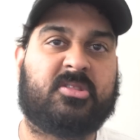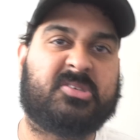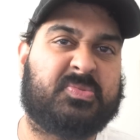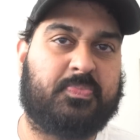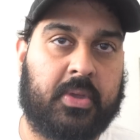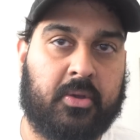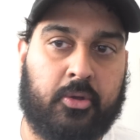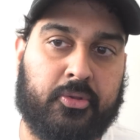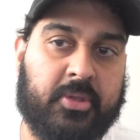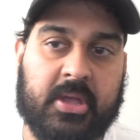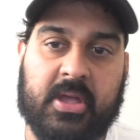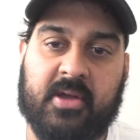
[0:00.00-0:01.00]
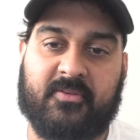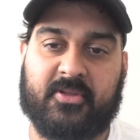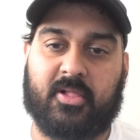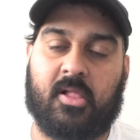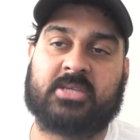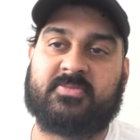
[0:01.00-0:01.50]
this build for
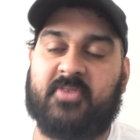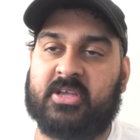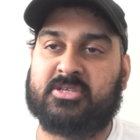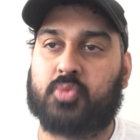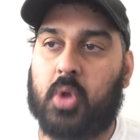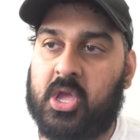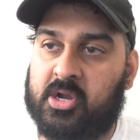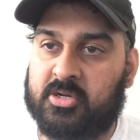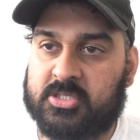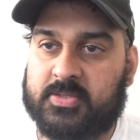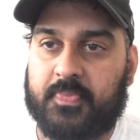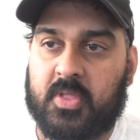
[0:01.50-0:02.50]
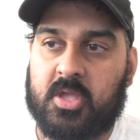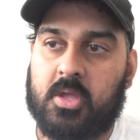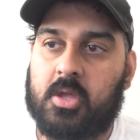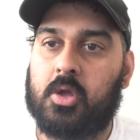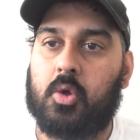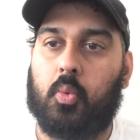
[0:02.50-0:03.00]
the Las Vegas Raiders,
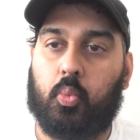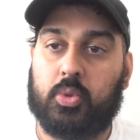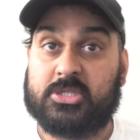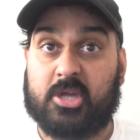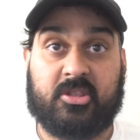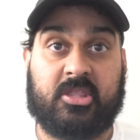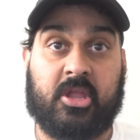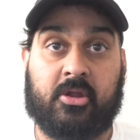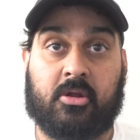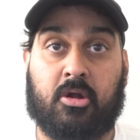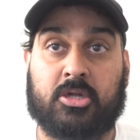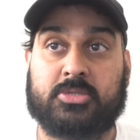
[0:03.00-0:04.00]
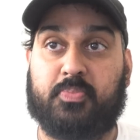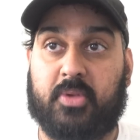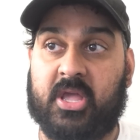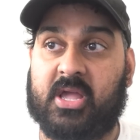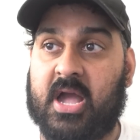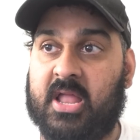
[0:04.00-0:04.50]
we saw Derek Carr's
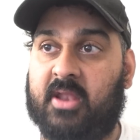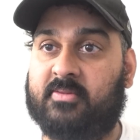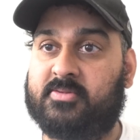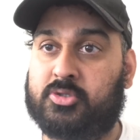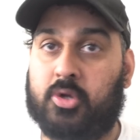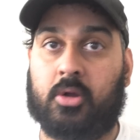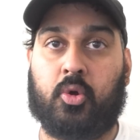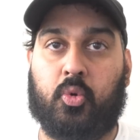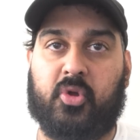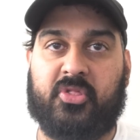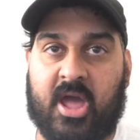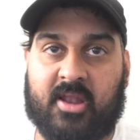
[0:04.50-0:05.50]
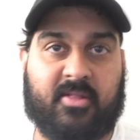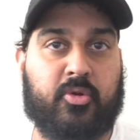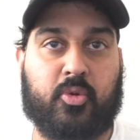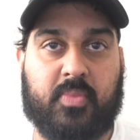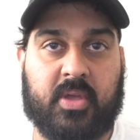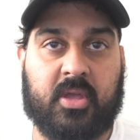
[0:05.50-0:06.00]
play kind of struggle with that a
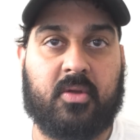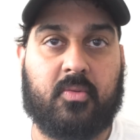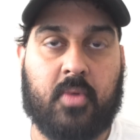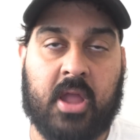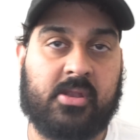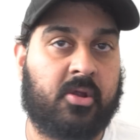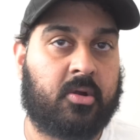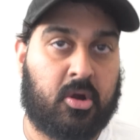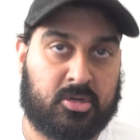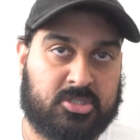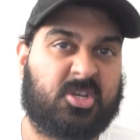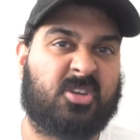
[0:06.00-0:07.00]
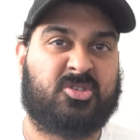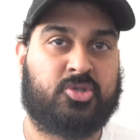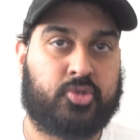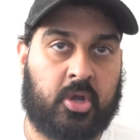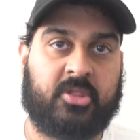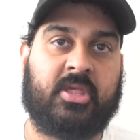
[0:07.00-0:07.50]
little bit, right? Derek Carr started
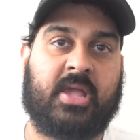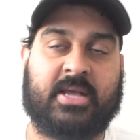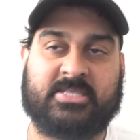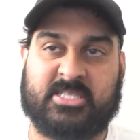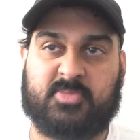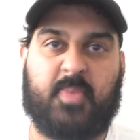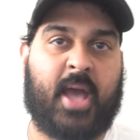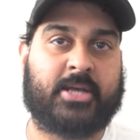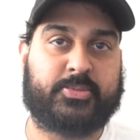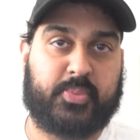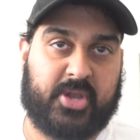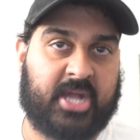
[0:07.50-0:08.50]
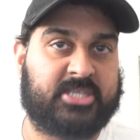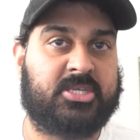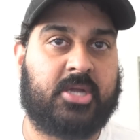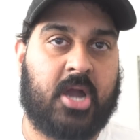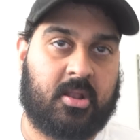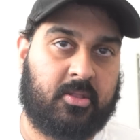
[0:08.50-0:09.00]
struggling as his pass
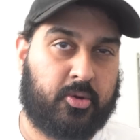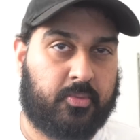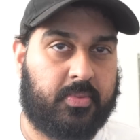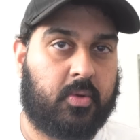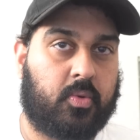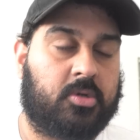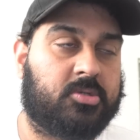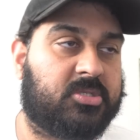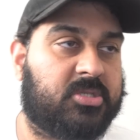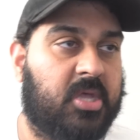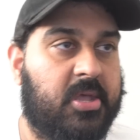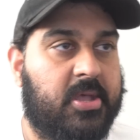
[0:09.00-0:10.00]
protection got a little bit worse.